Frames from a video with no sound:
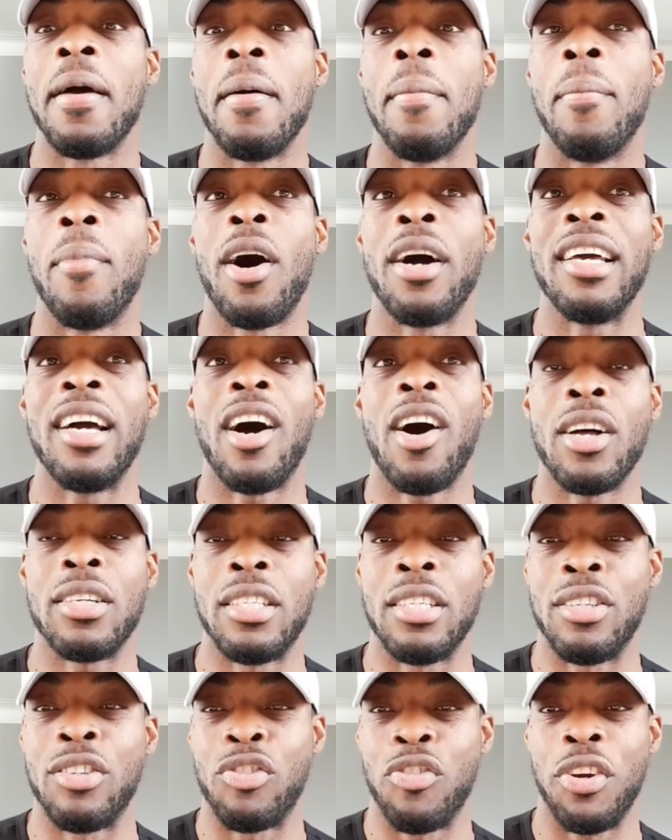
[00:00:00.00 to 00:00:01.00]
my
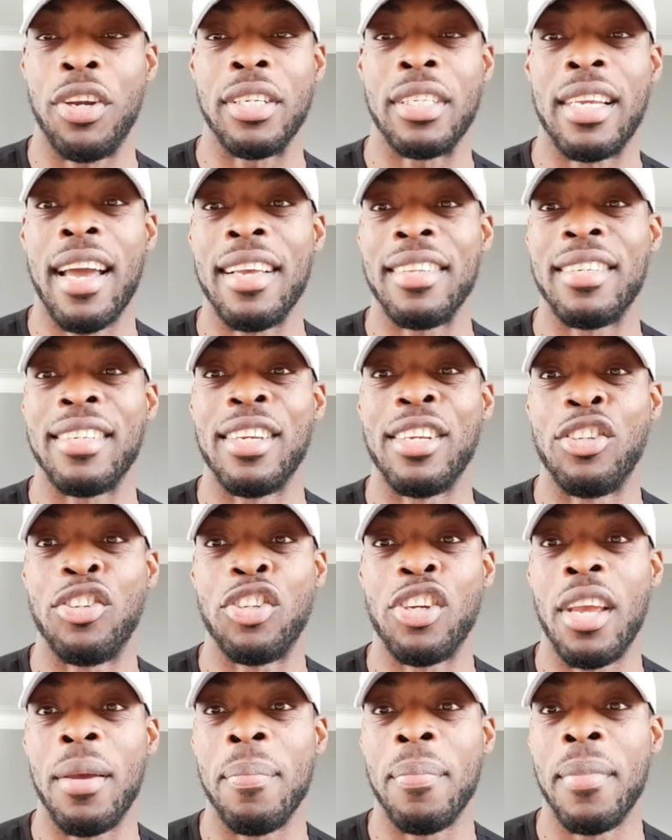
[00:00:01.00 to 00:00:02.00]
artistry is going to the
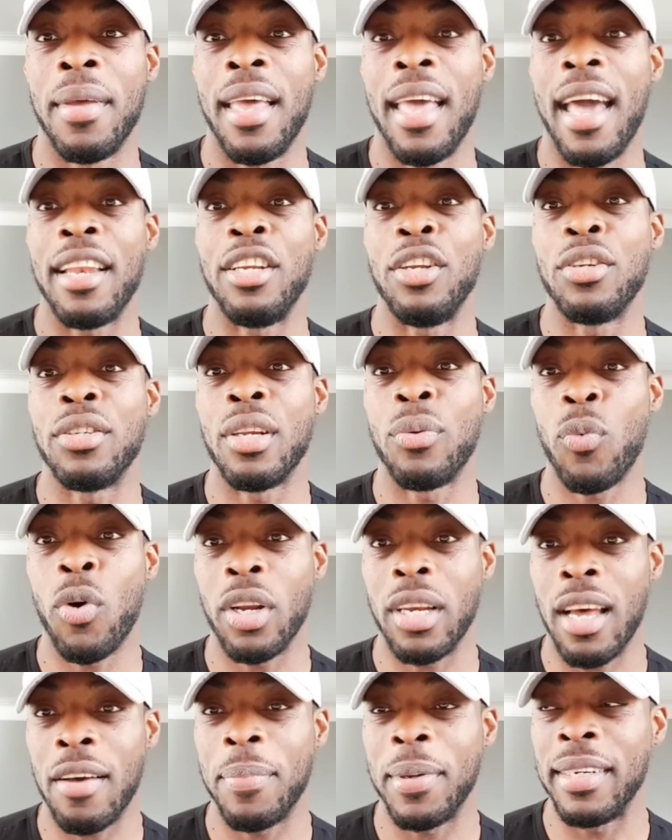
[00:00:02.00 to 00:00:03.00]
gym and using
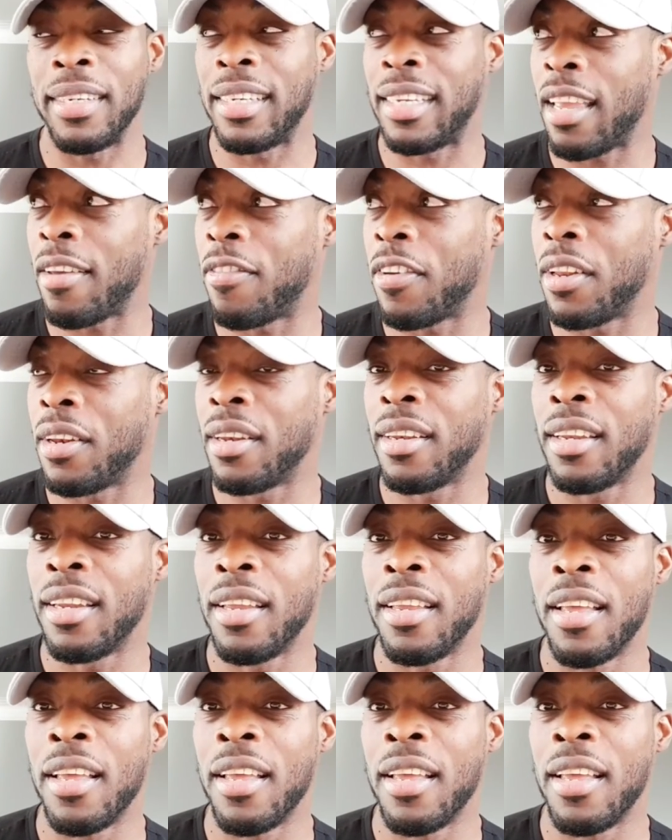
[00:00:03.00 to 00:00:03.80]
what I've been given,